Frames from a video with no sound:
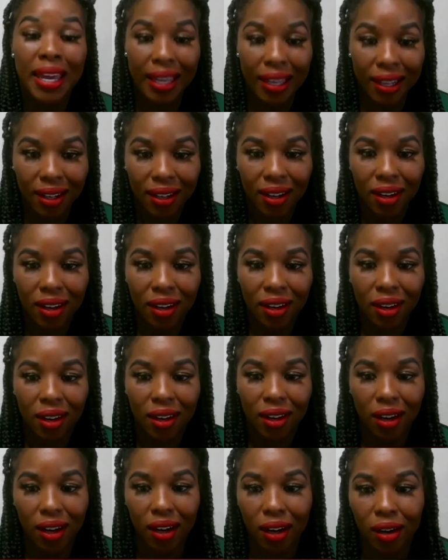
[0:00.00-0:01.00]
me
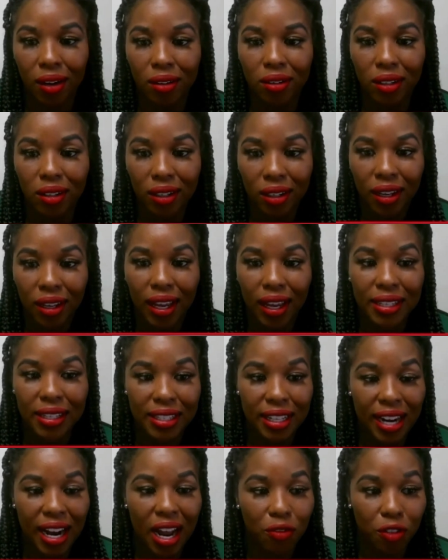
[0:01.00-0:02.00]
you know
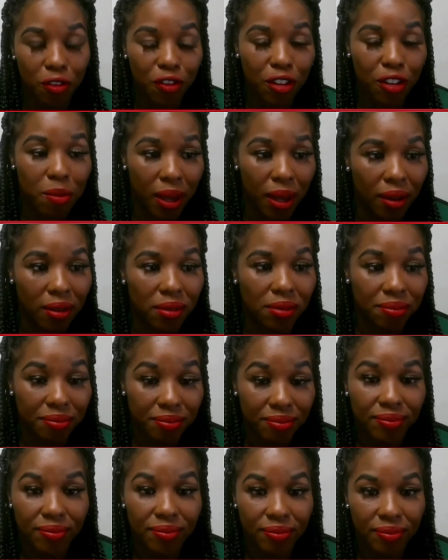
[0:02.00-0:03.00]
as an alpha female